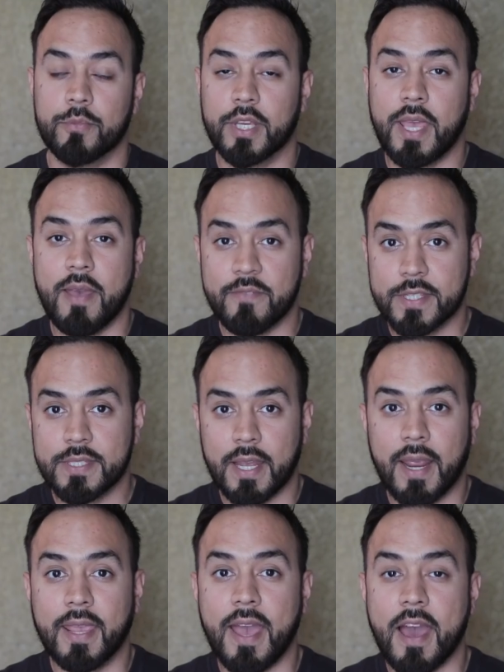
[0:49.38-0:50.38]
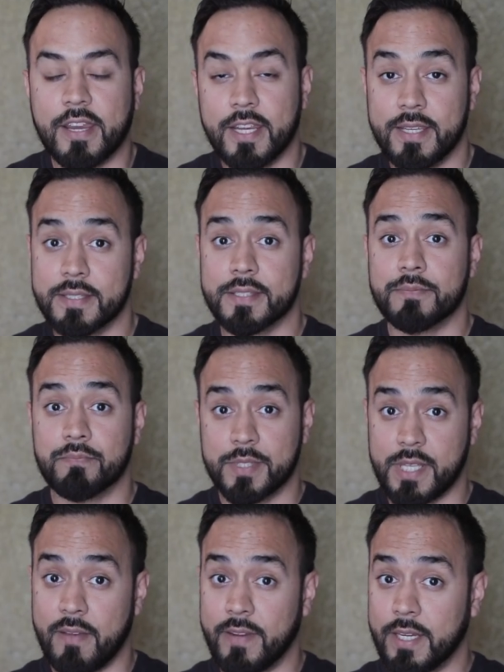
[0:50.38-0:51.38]
The canvas that I got is
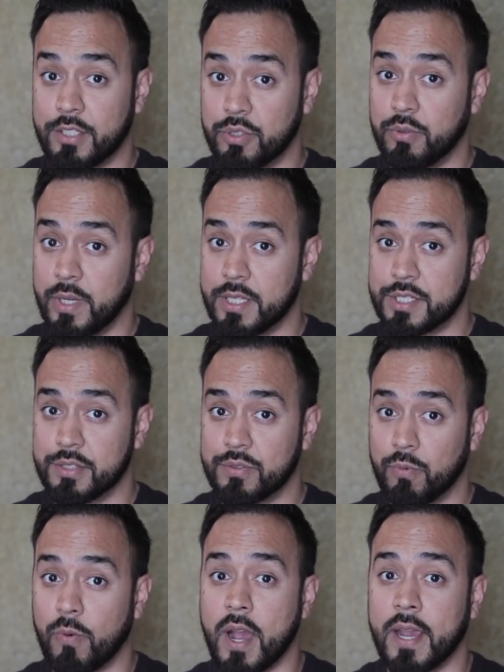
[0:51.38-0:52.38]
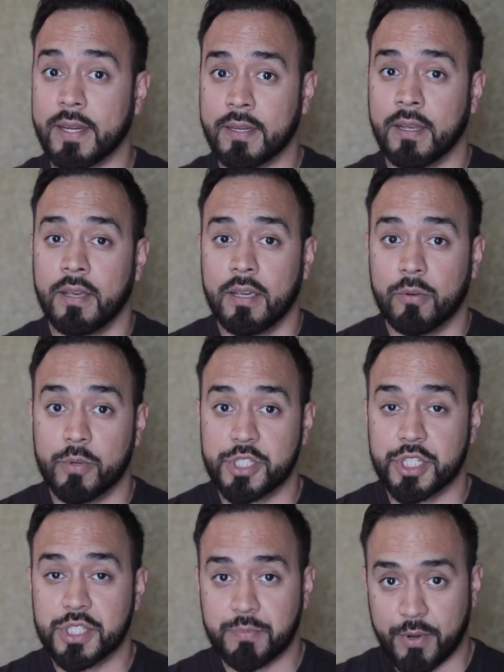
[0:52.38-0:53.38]
72 inches wide,
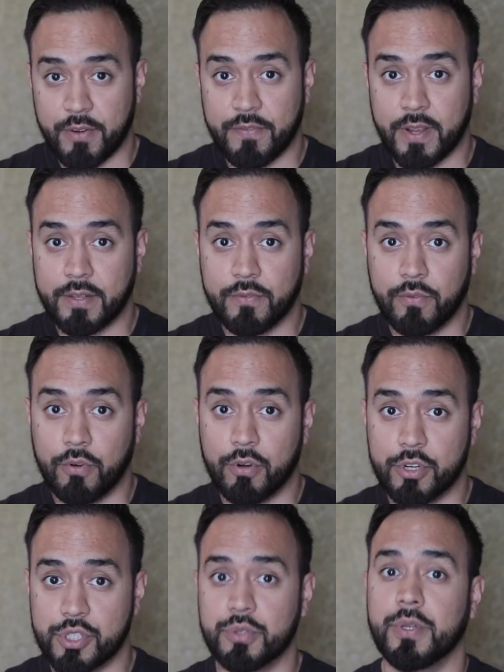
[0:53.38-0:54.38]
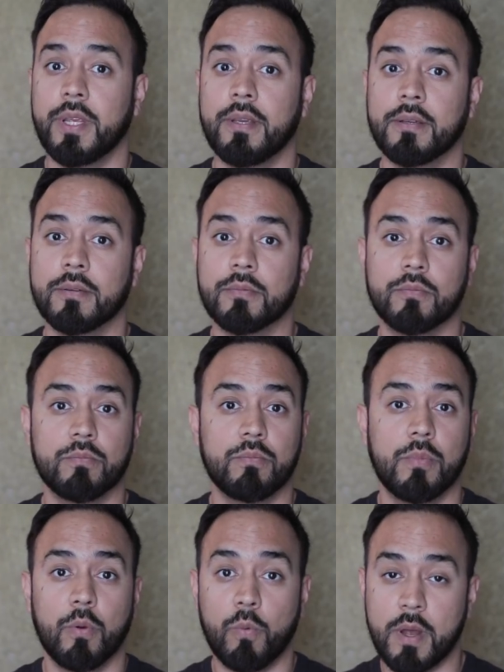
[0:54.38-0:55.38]
which is perfect for shooting
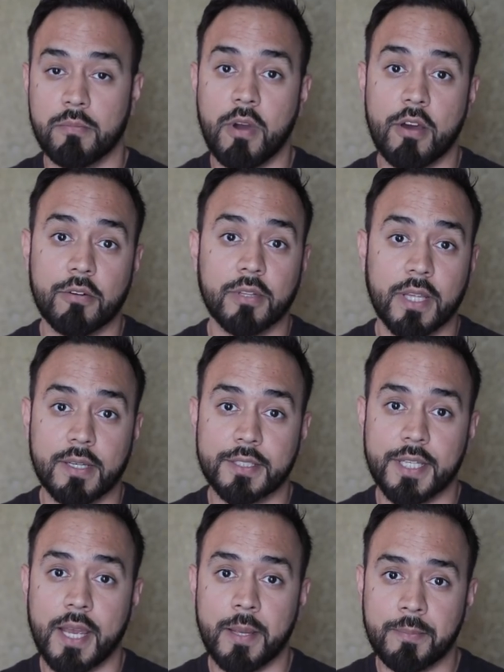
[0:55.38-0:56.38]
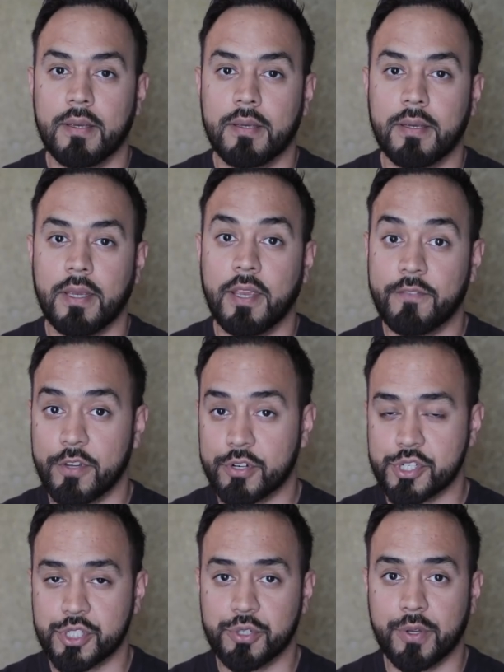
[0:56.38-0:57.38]
one model at a time. If
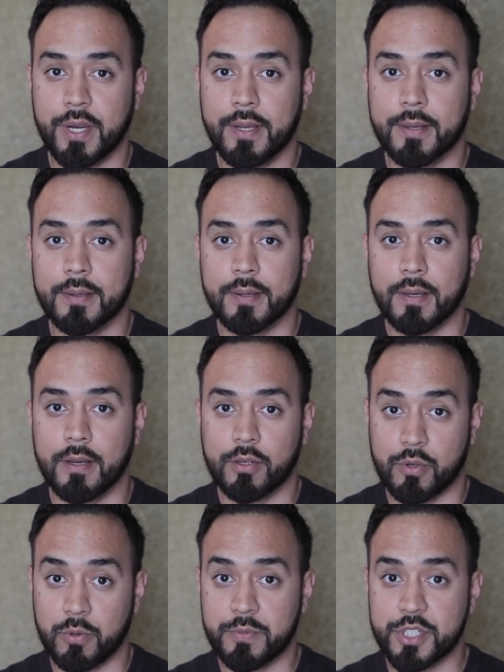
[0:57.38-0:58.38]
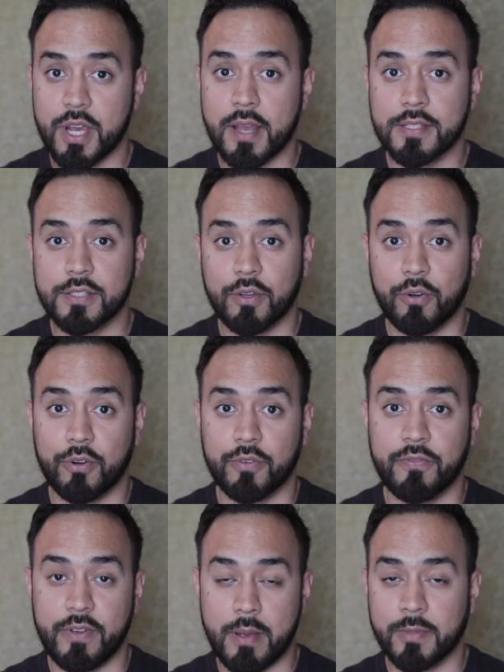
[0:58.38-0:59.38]
you're shooting group shots or
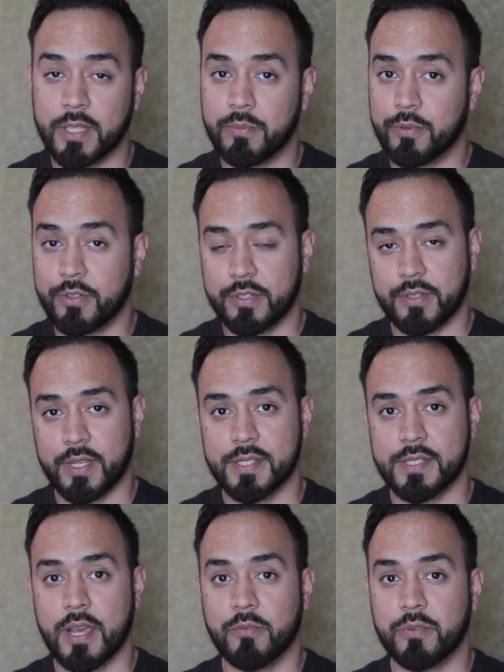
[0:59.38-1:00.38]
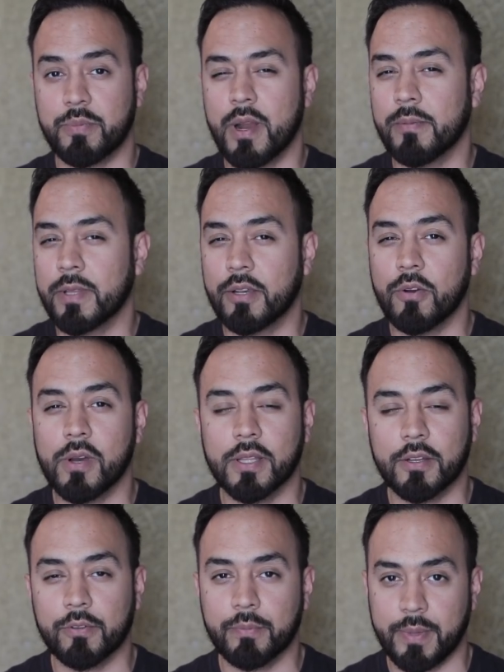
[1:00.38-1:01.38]
family portraits, I would probably go a
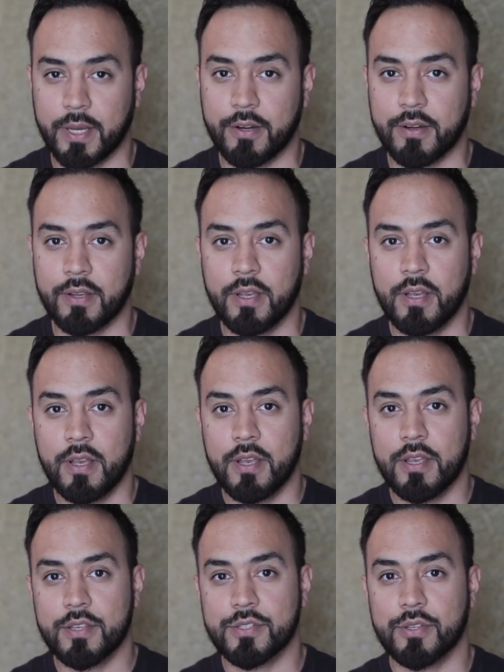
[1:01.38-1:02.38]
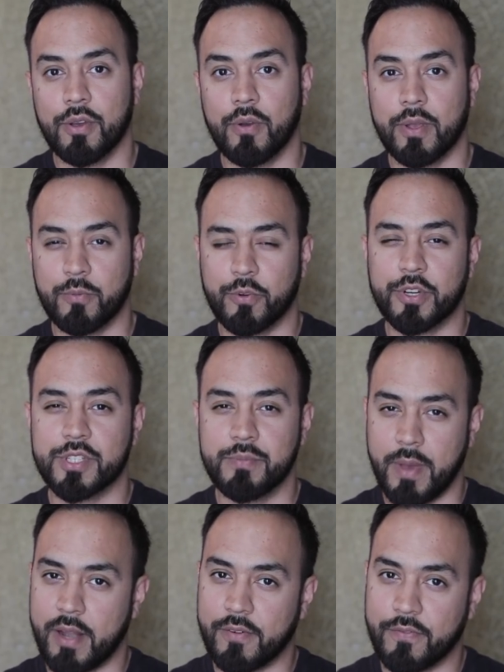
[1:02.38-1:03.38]
little bigger, so it works
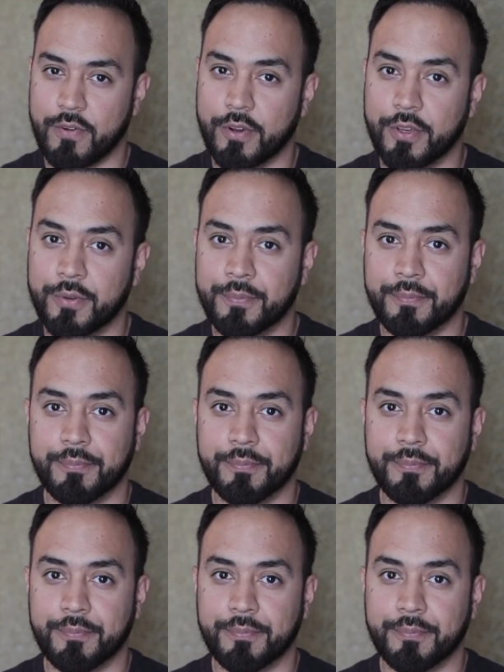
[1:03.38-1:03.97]
better for you.